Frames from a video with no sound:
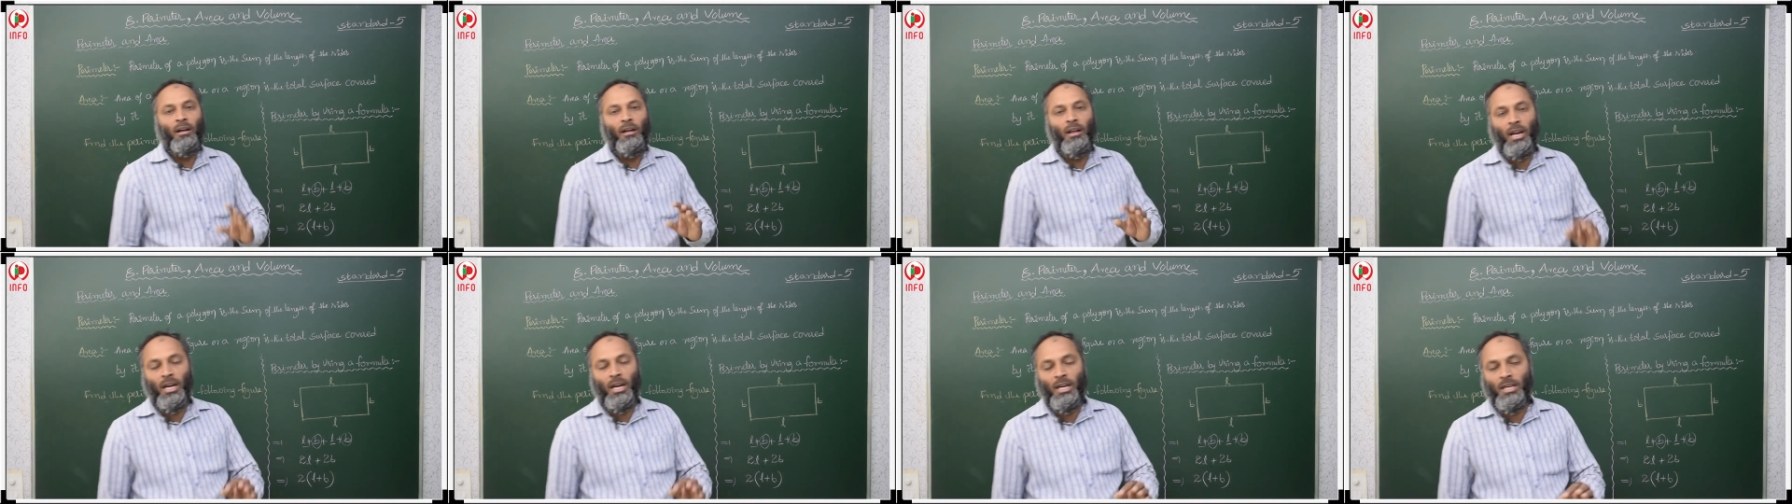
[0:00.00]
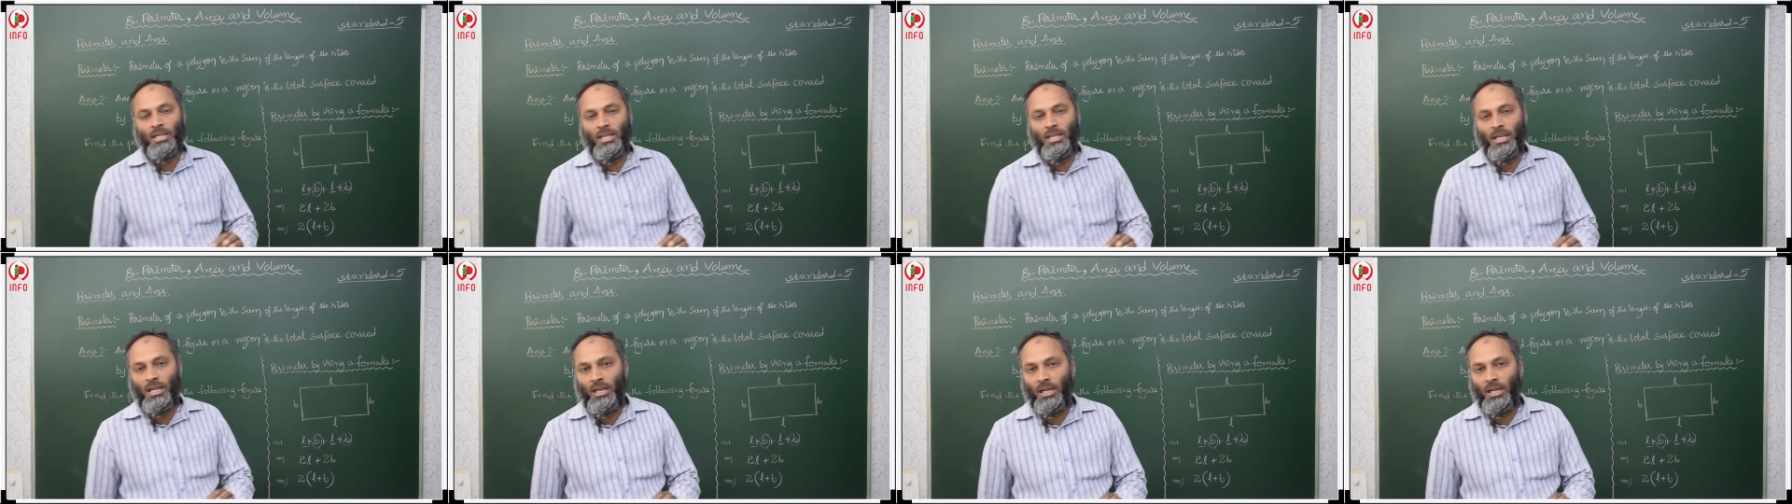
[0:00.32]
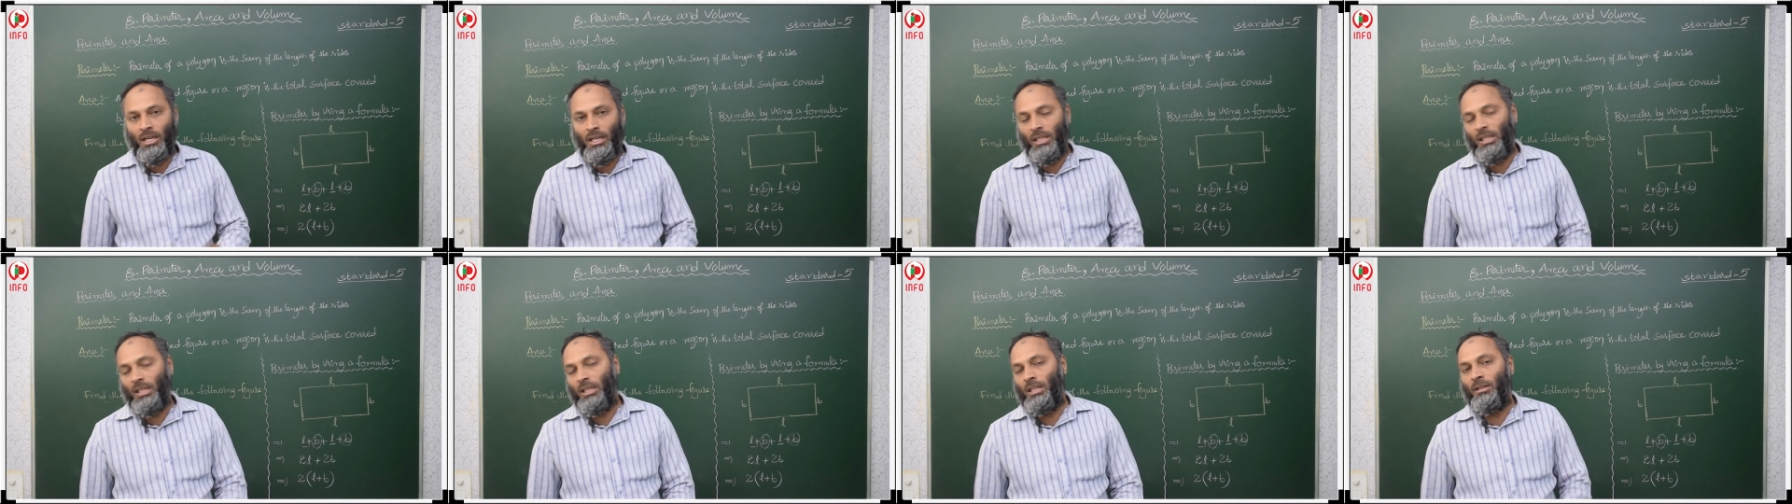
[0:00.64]

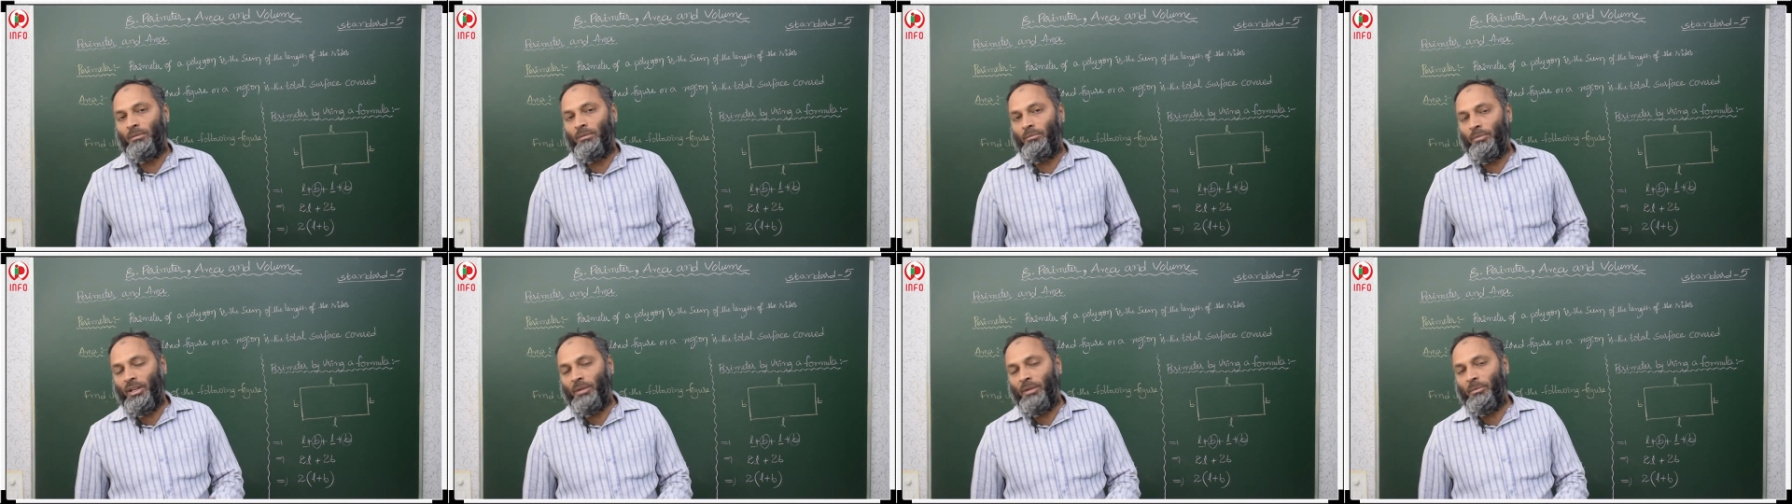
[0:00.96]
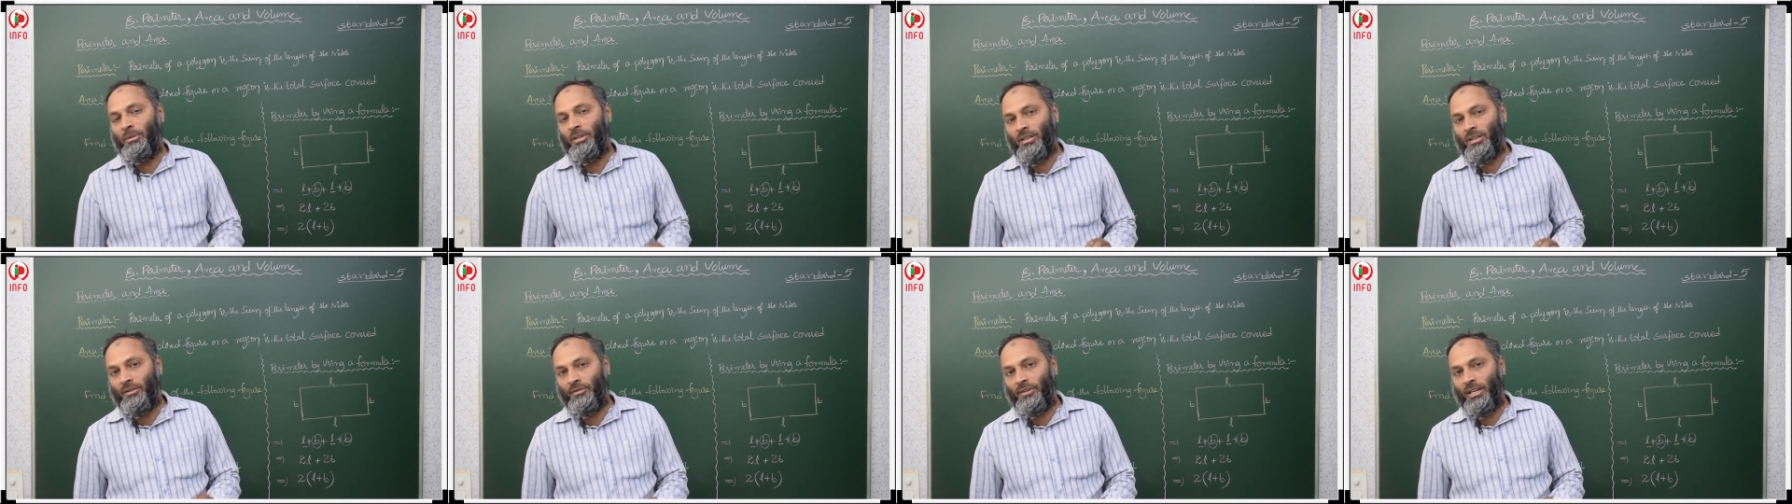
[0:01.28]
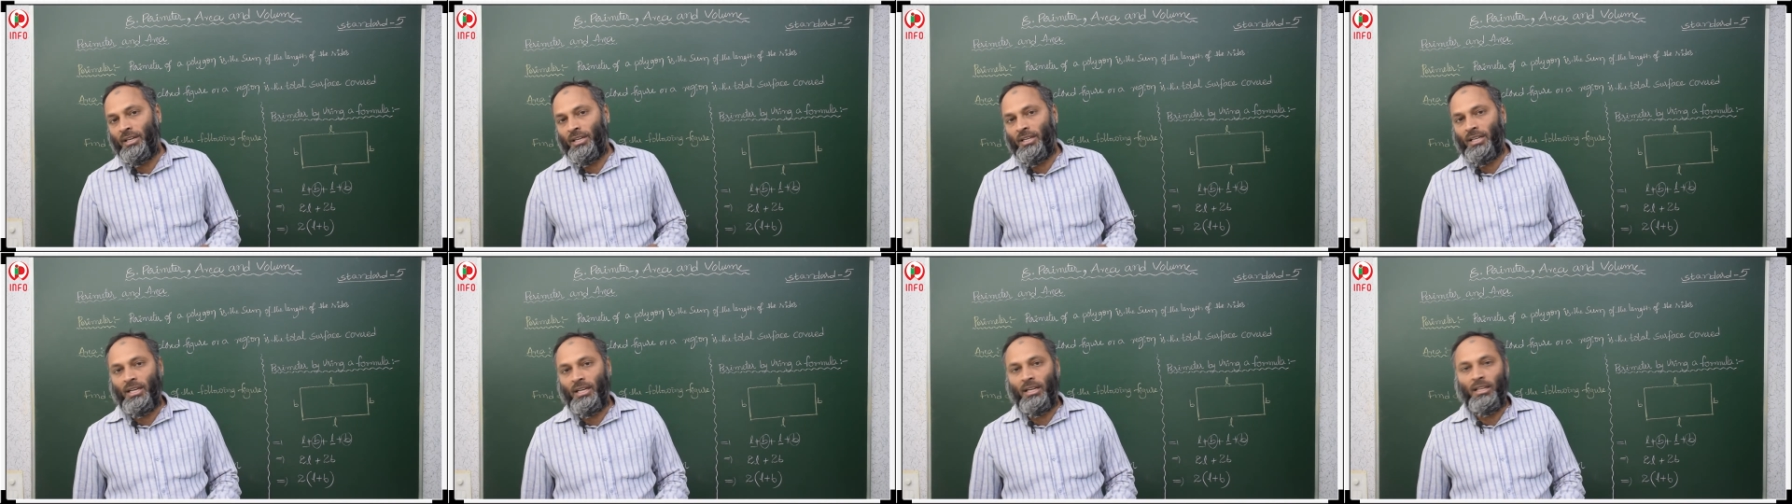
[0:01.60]
rectangle perimeter of
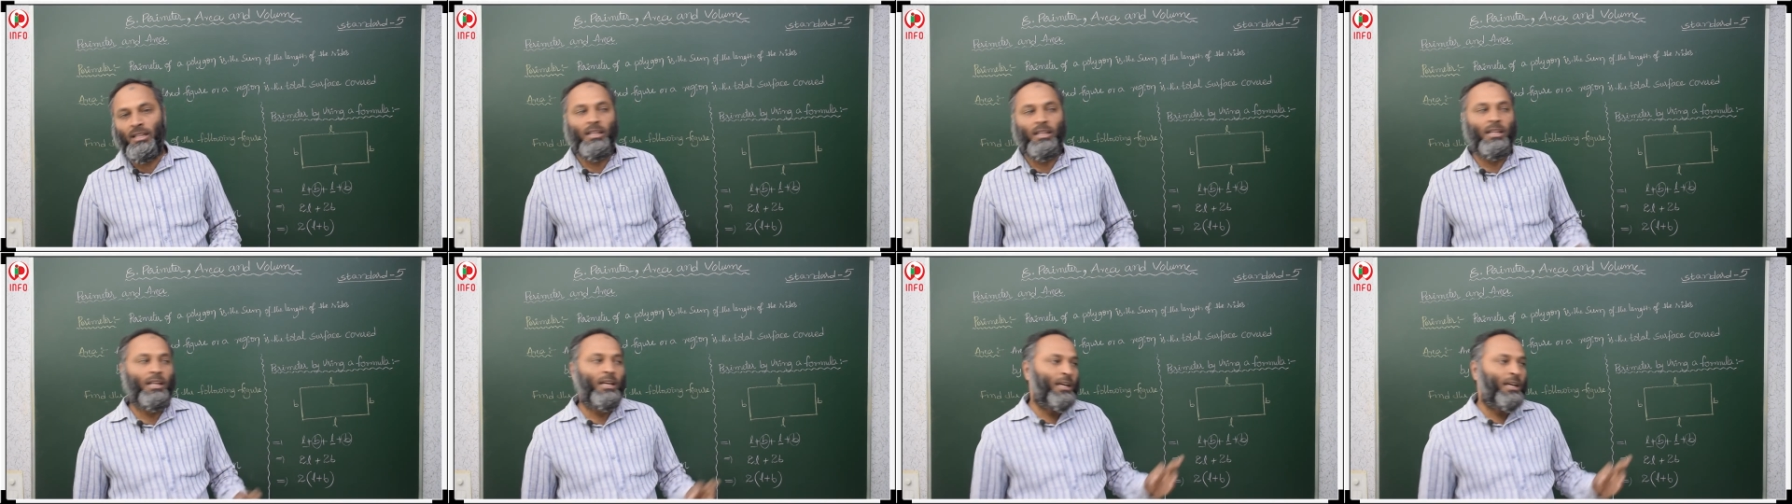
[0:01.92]
rectangle